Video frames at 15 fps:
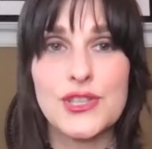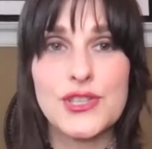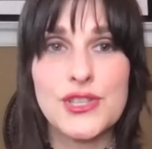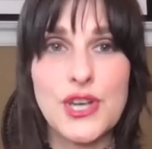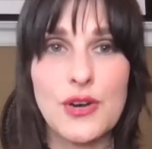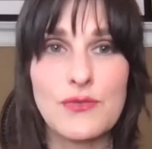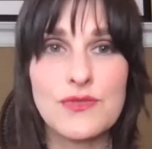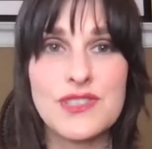
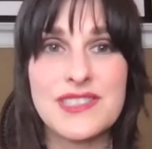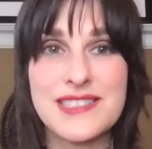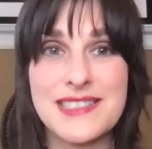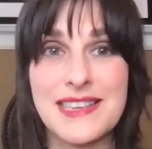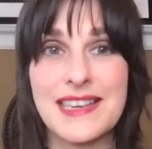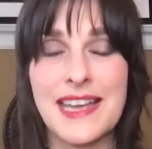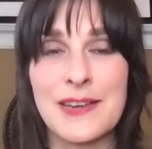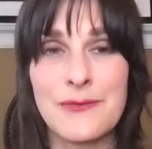Don't
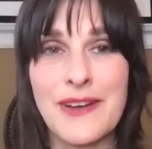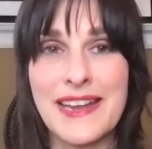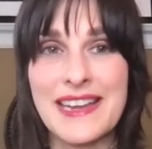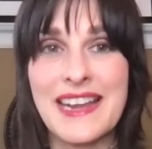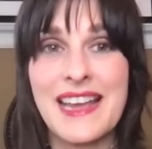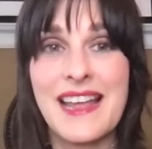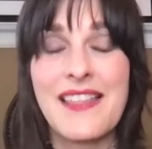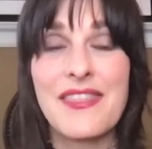sit and
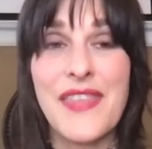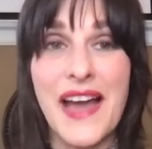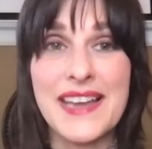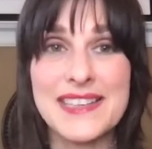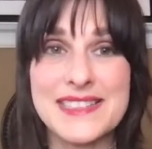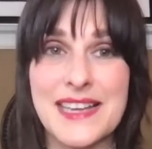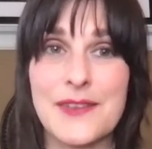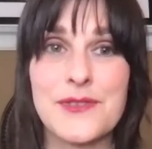wait. That
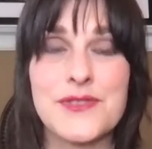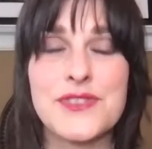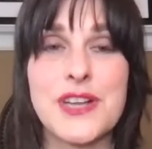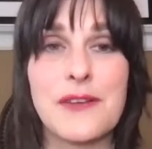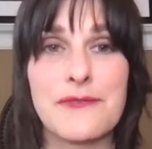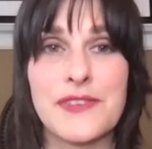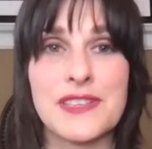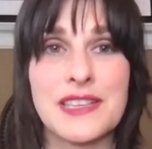is how you
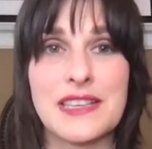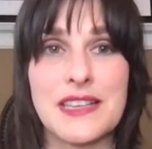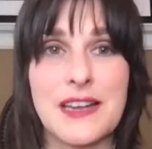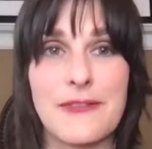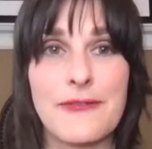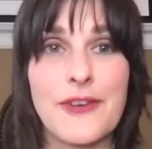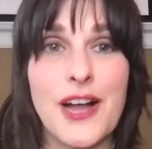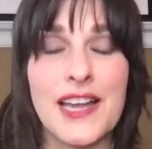stop feeling like
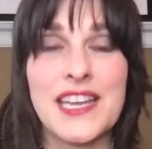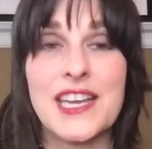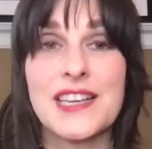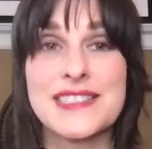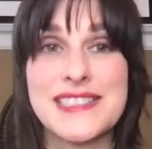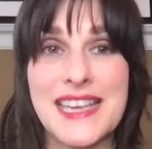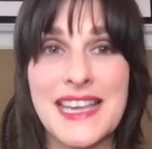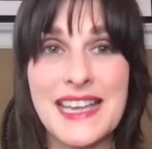a fraud.
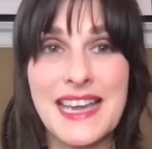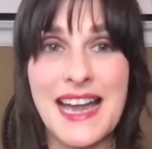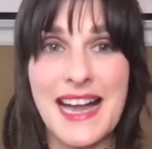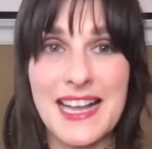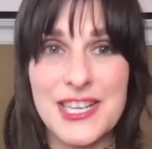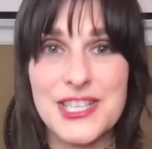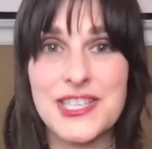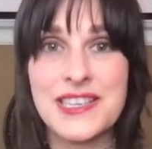Take
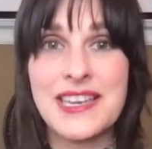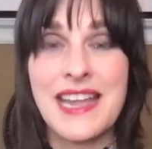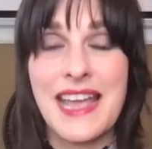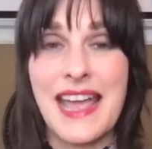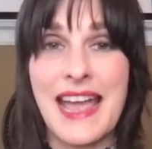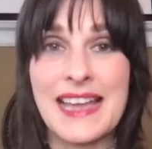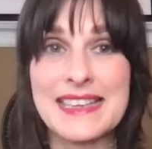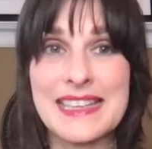action
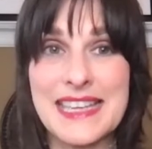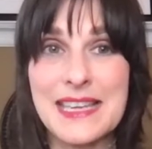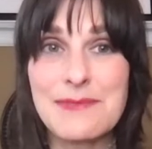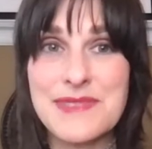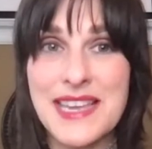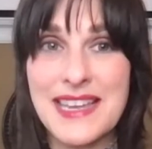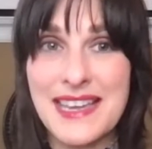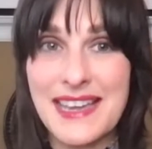and keep
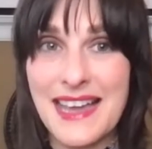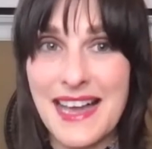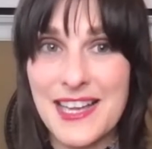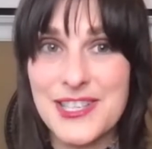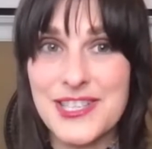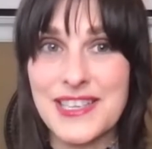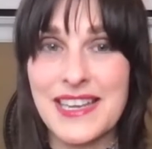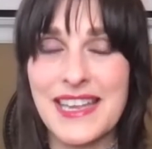taking
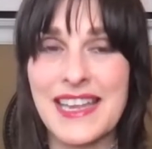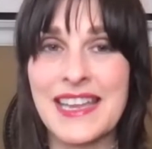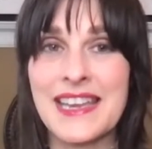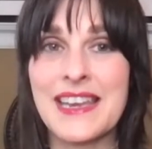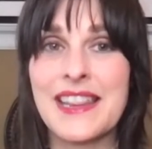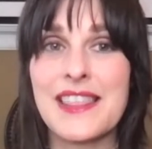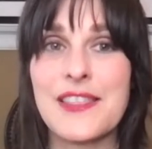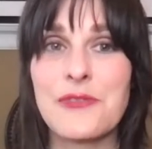action
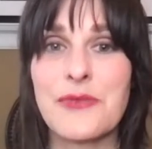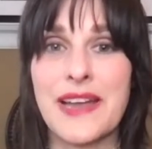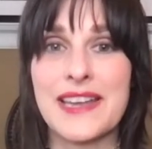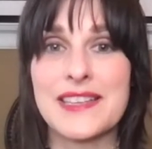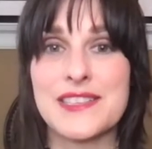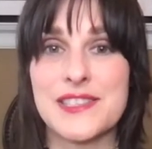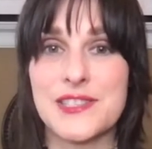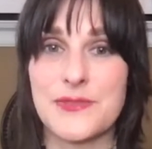in the
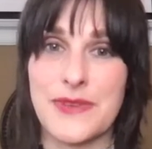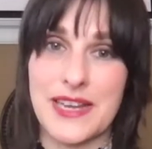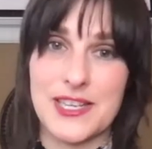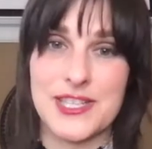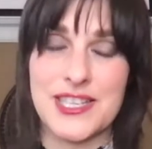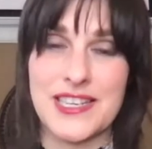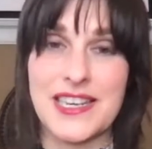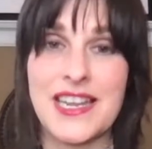right
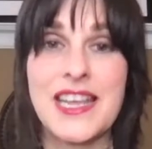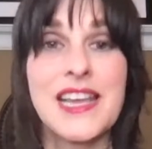direction.